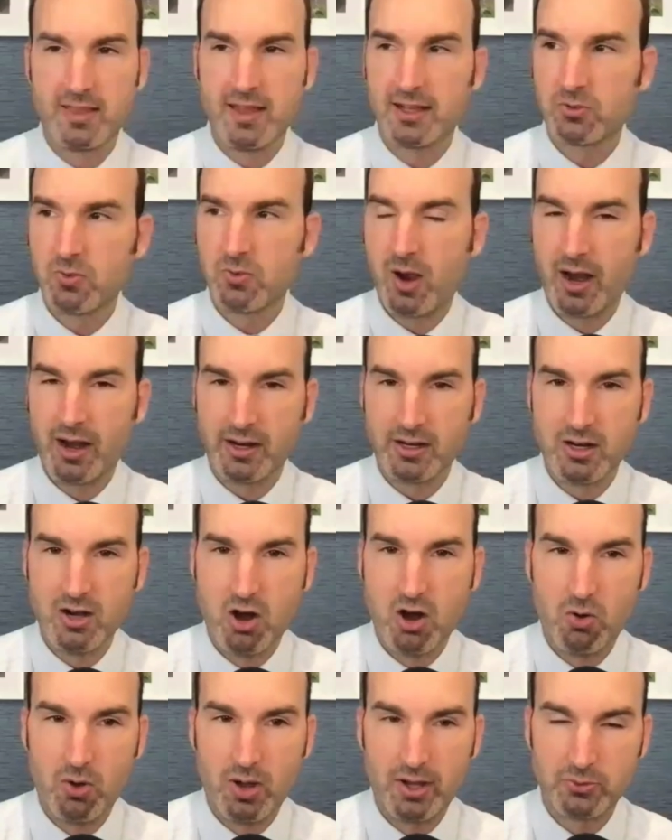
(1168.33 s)
that's why, you
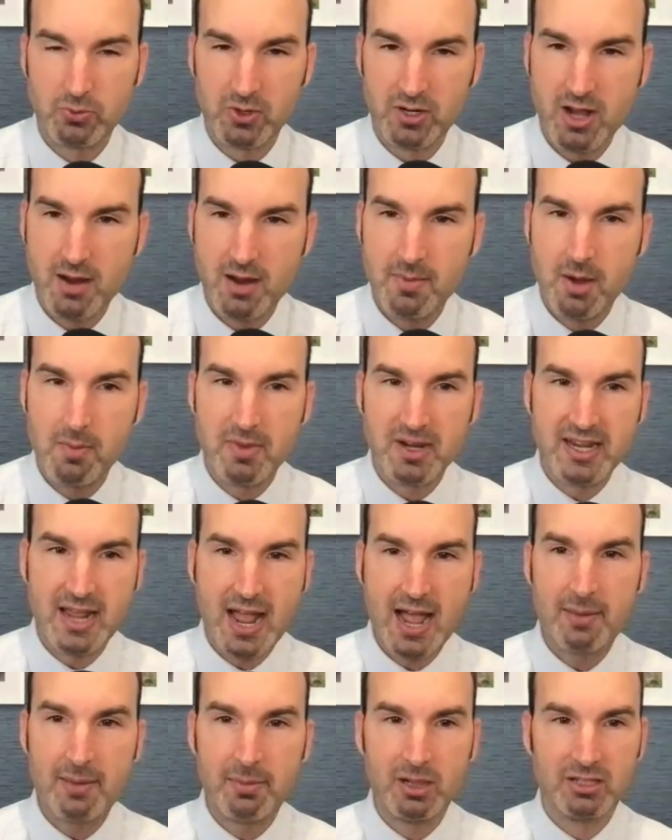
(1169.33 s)
know, as we're talking about
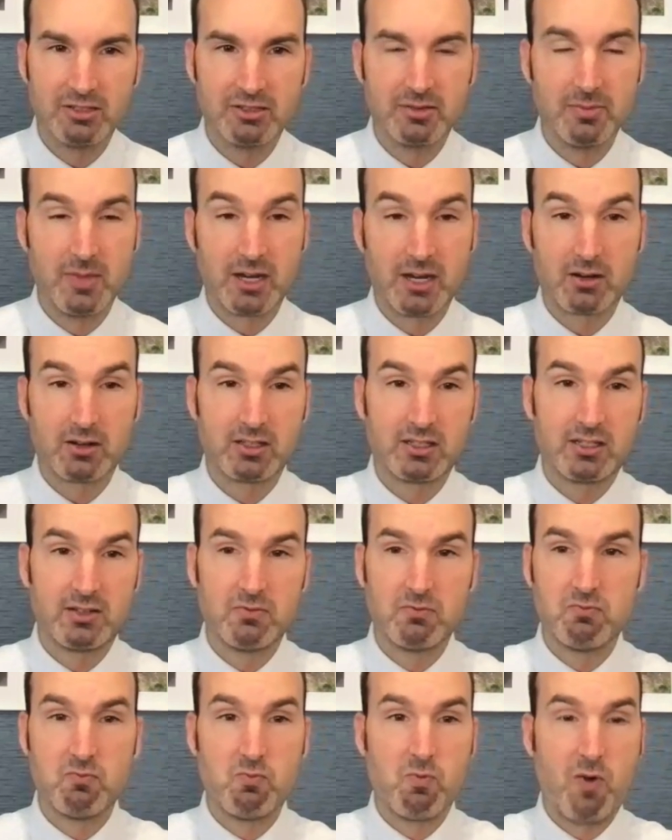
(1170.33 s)
metabolism, like
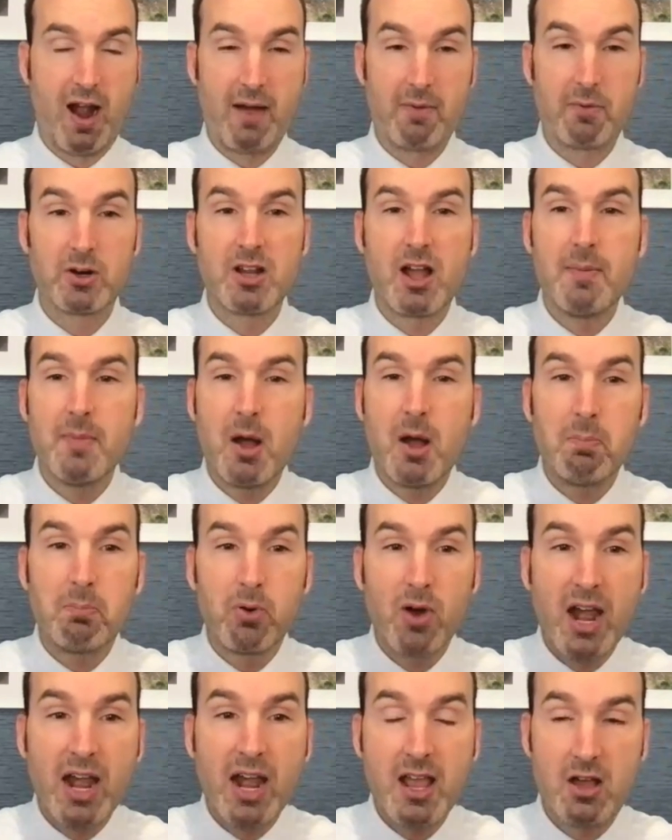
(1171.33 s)
right? We're talking about
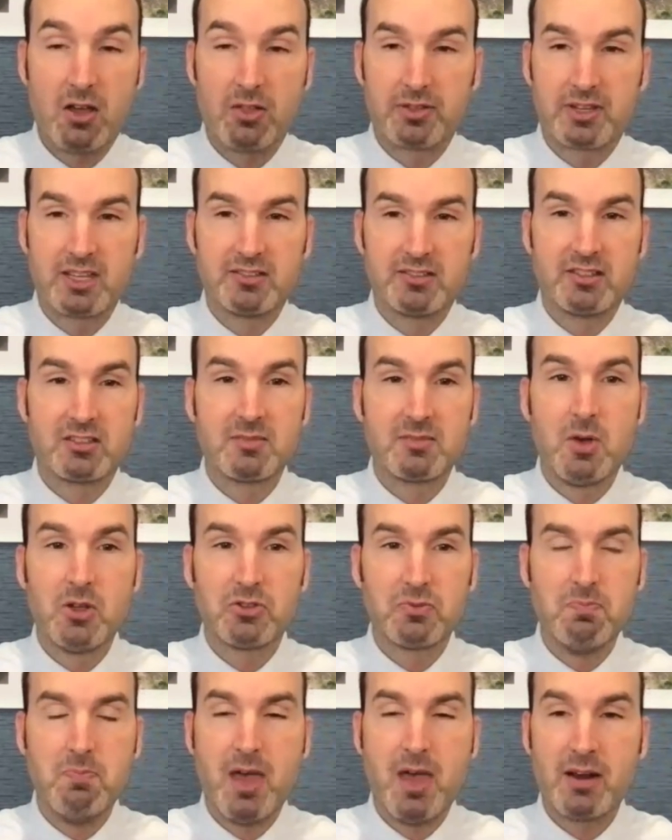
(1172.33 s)
brain health because it's the
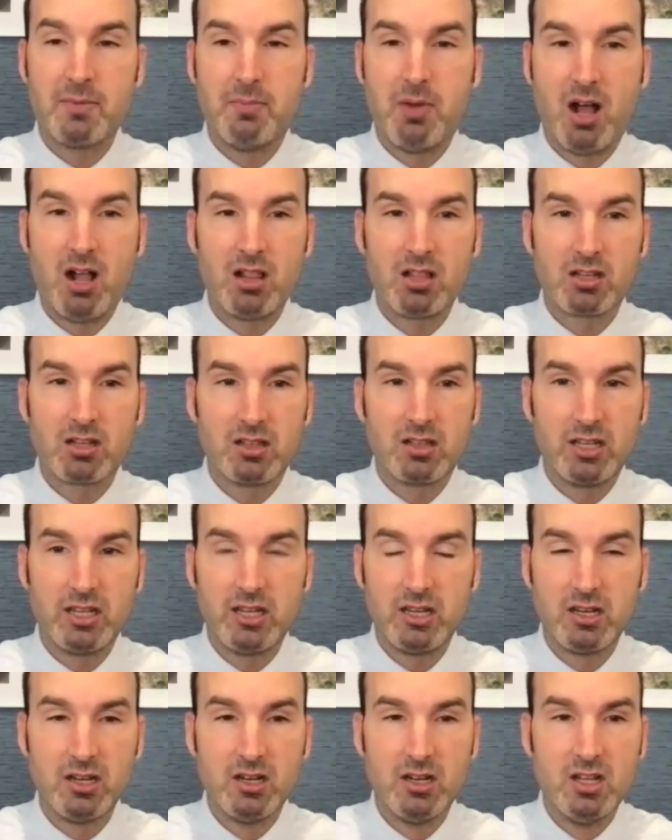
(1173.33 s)
most
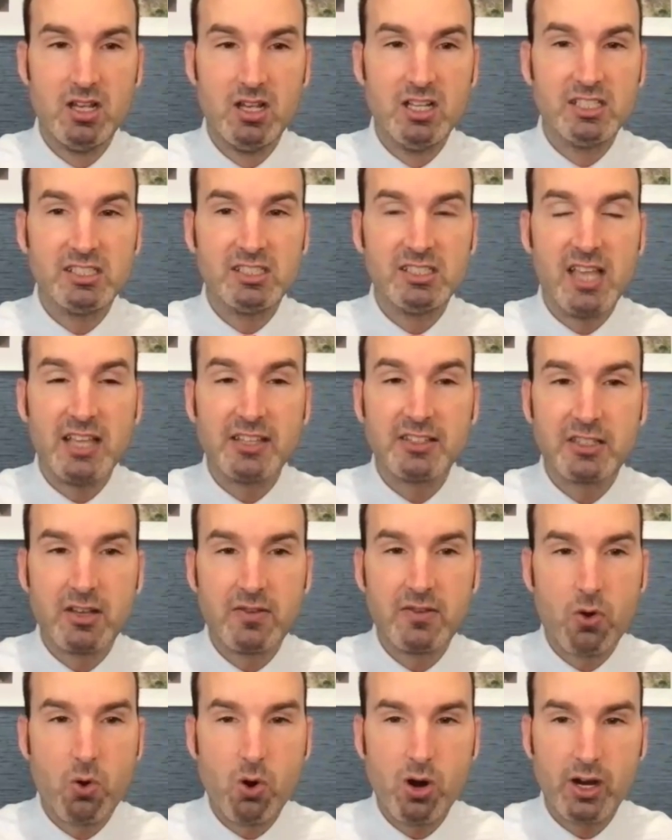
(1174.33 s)
metabolically
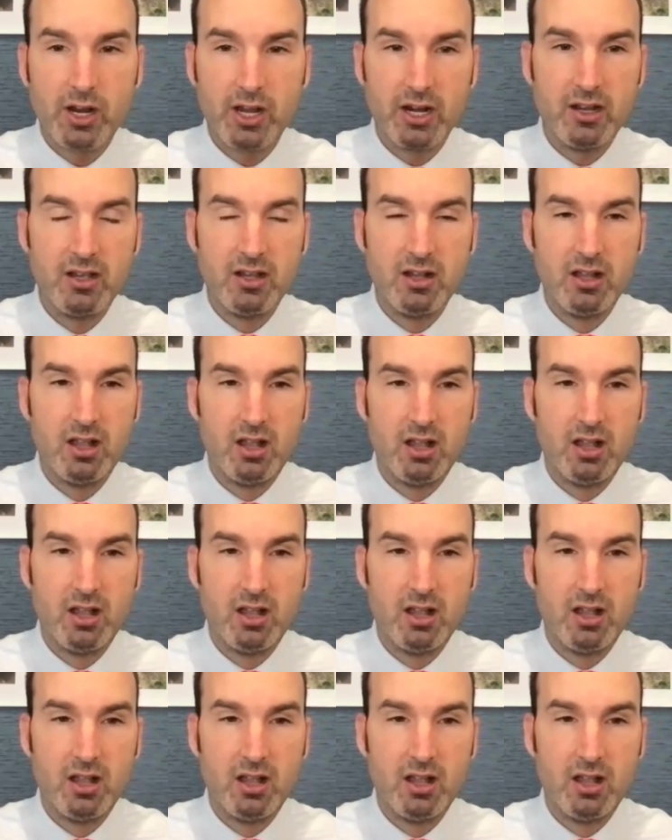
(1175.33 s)
sensitive organ.